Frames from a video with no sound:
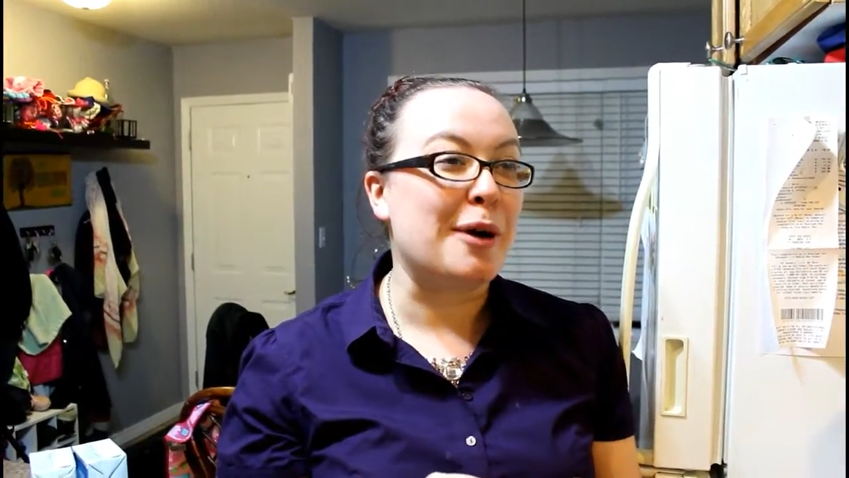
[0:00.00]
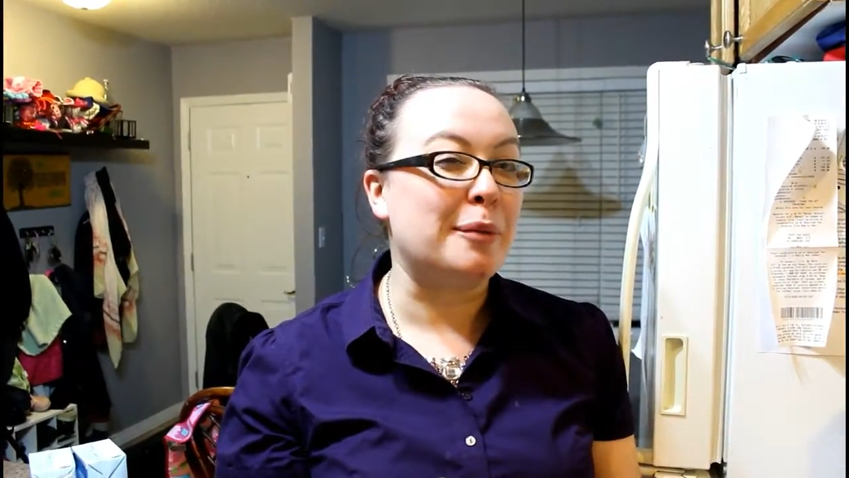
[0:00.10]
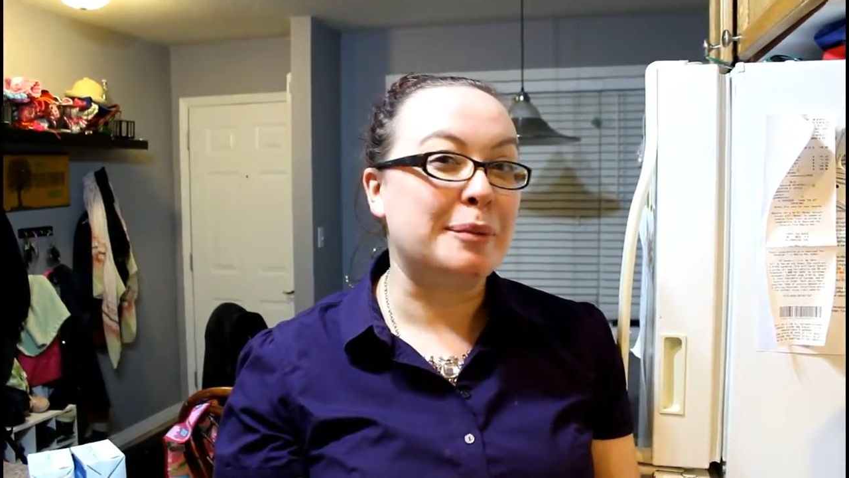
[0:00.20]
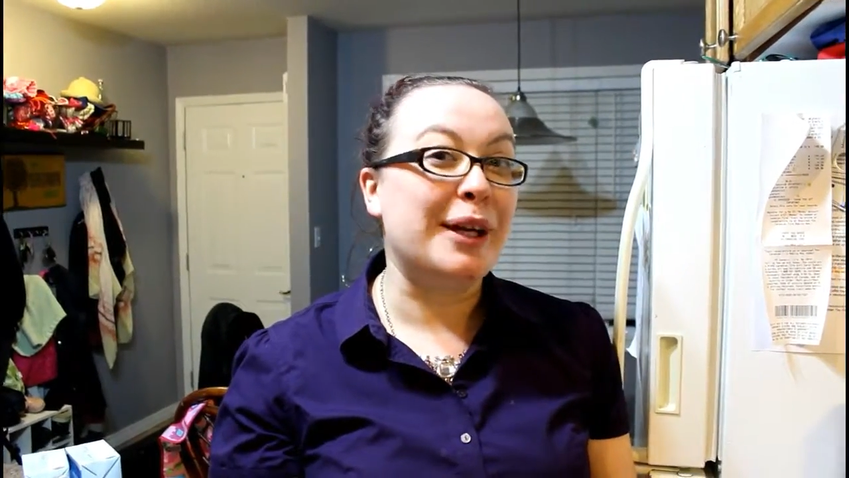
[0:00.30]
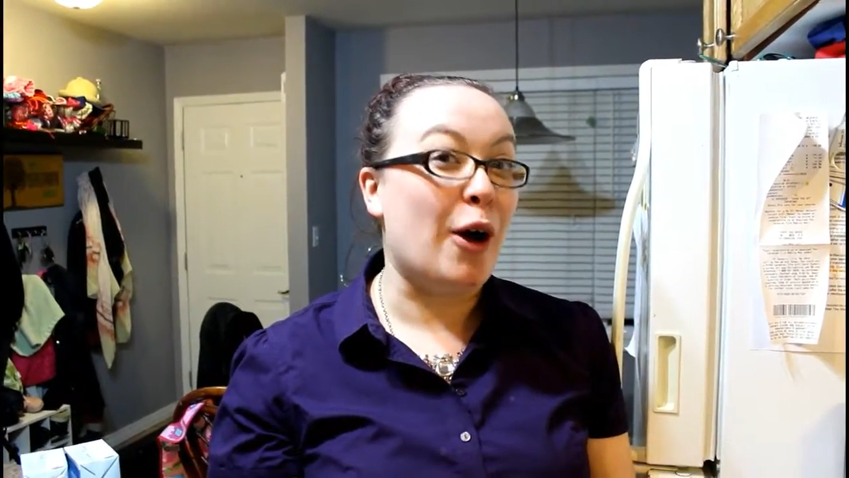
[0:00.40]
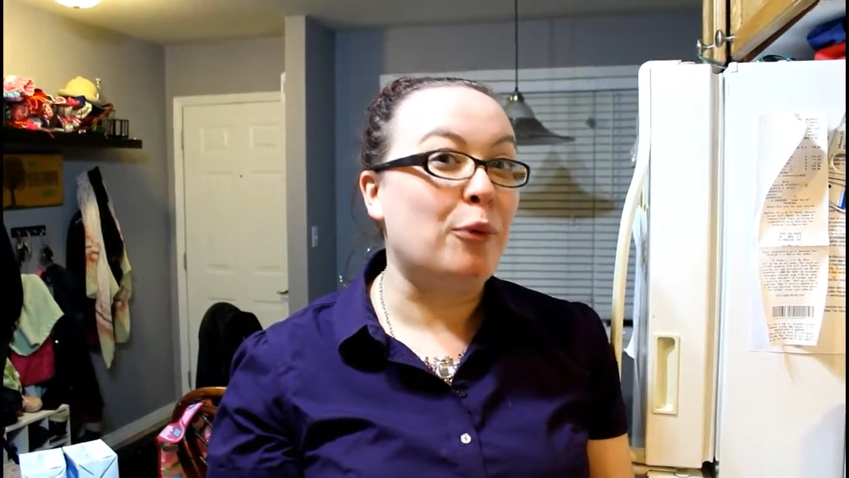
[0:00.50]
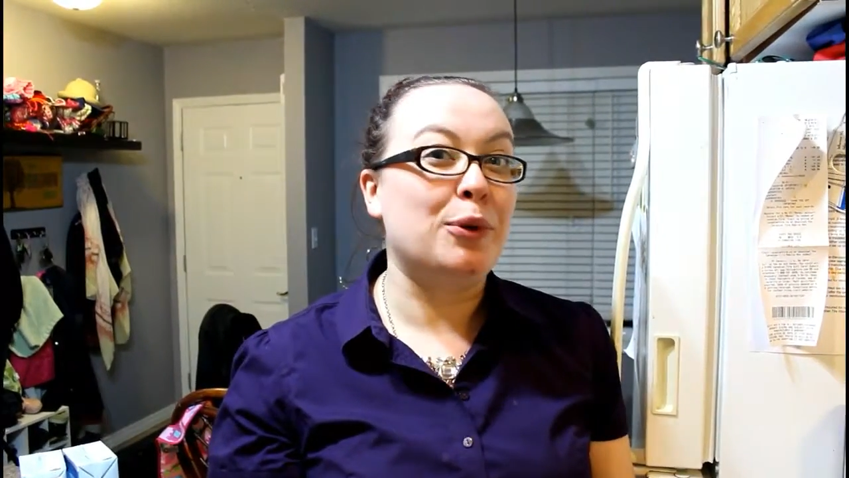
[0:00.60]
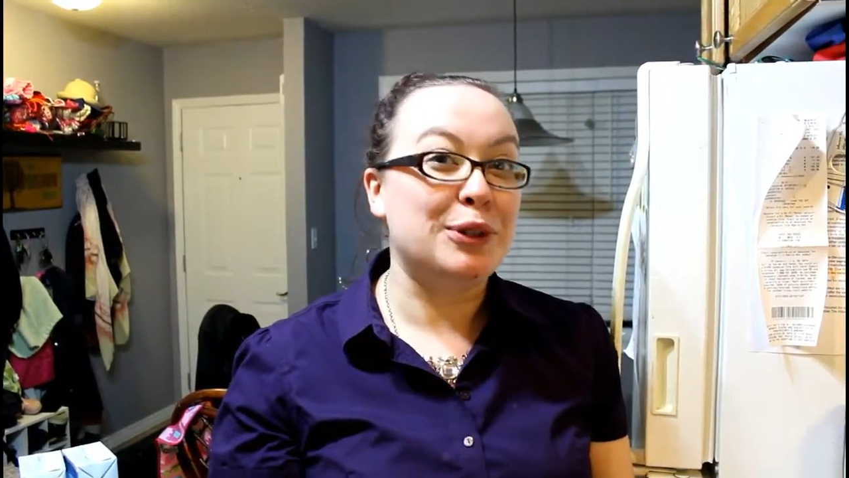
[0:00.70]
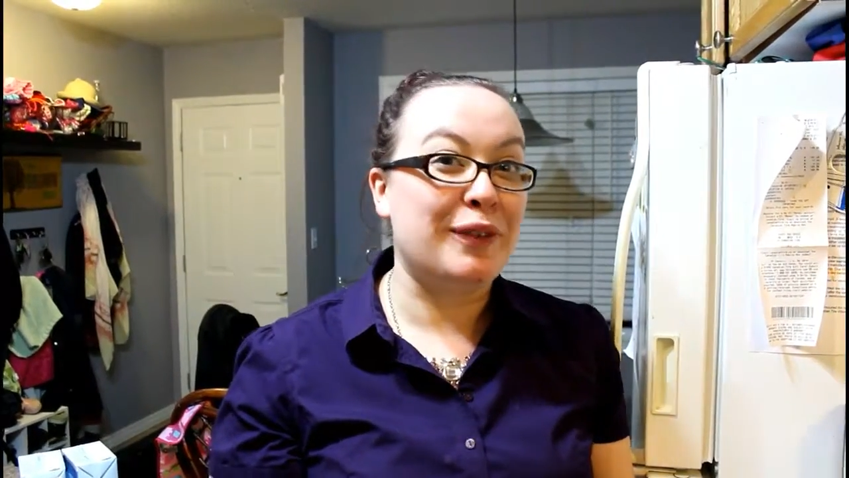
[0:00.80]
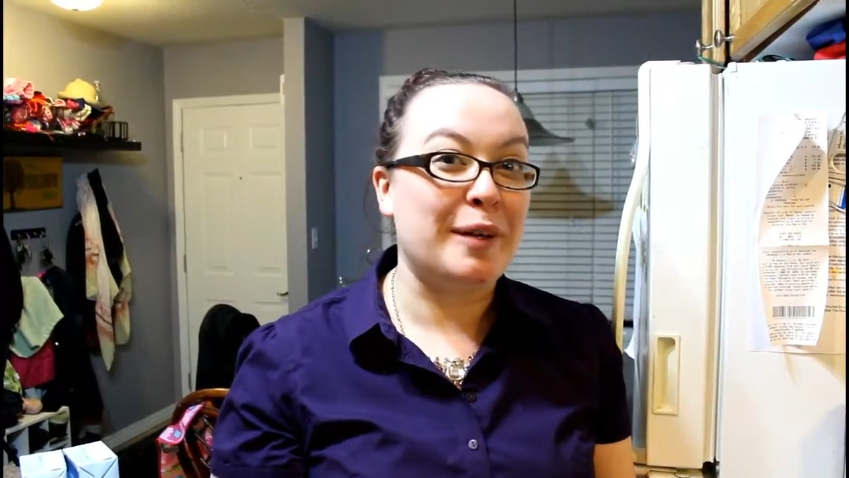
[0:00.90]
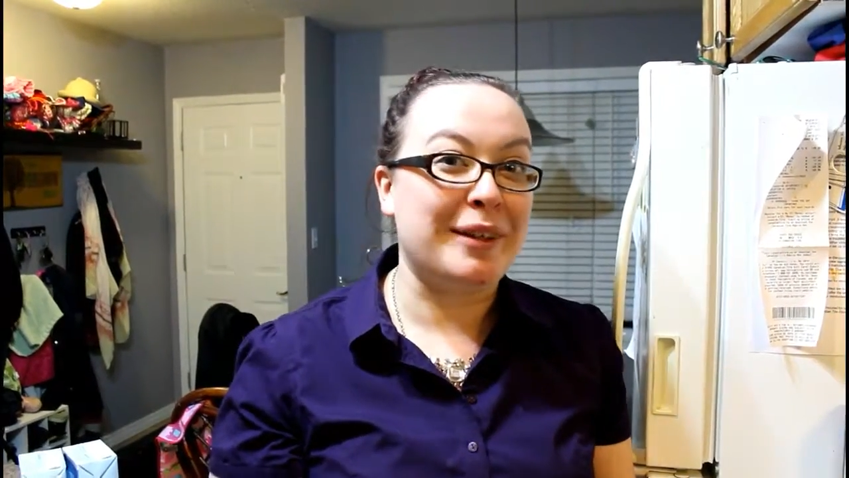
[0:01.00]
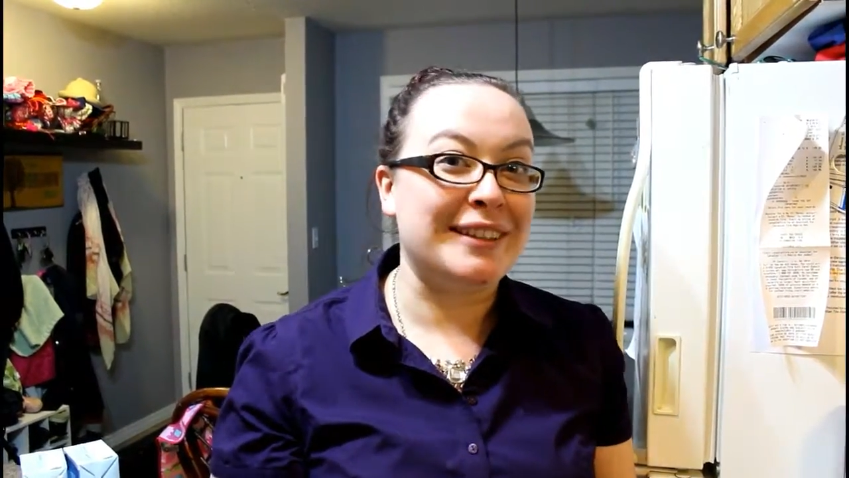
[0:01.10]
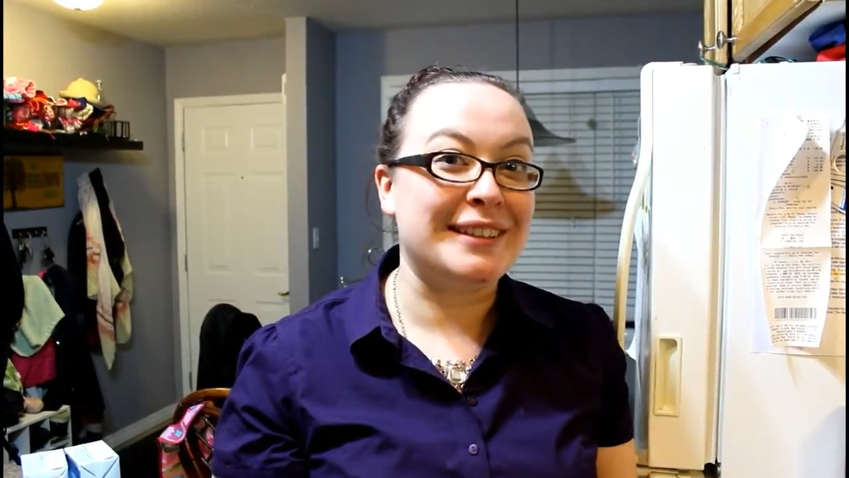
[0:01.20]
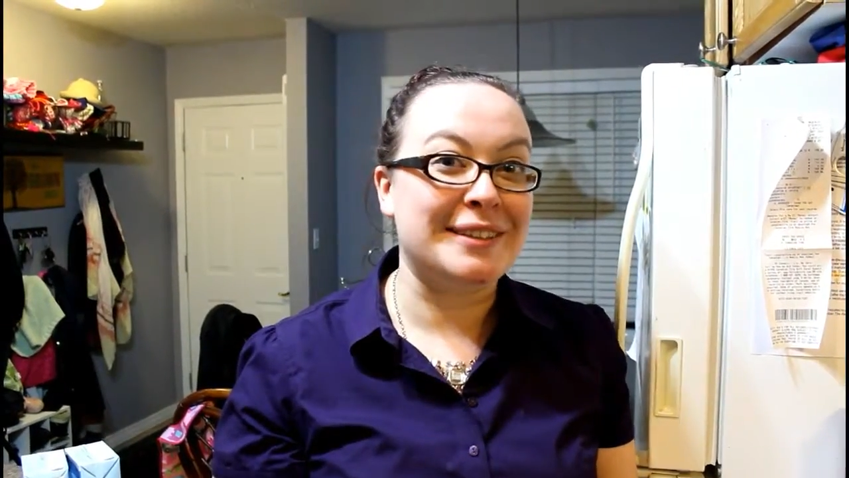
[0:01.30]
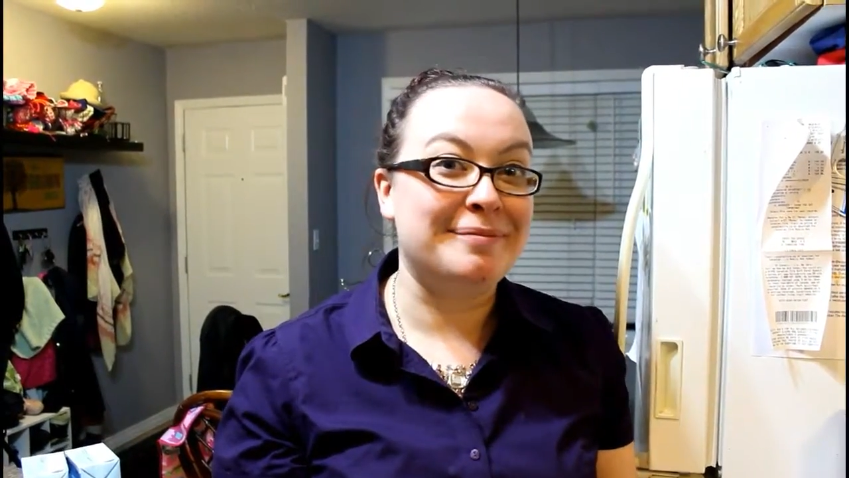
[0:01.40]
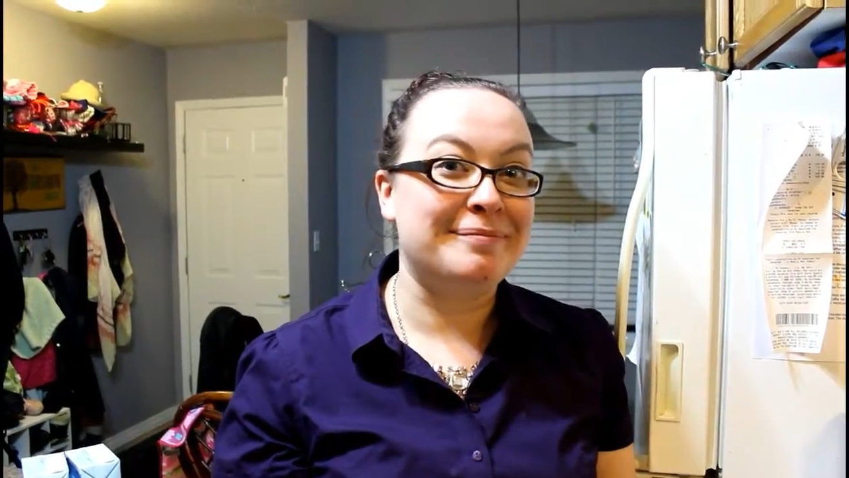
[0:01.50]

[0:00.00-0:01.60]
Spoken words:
probably Almost Famous.